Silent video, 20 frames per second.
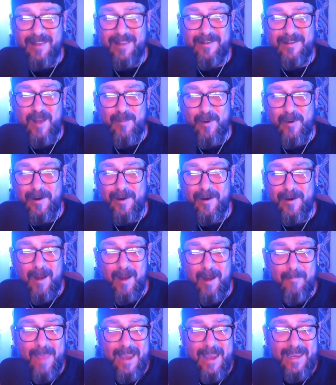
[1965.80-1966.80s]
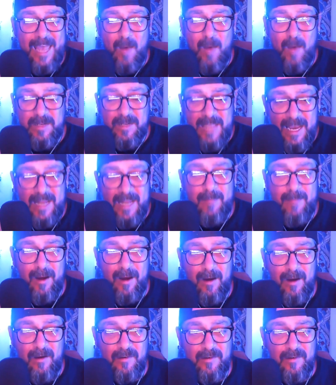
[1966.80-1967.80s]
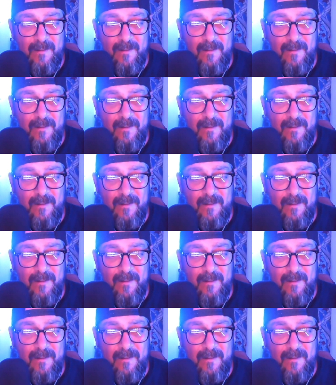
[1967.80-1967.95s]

come on there and make out with teddy bears.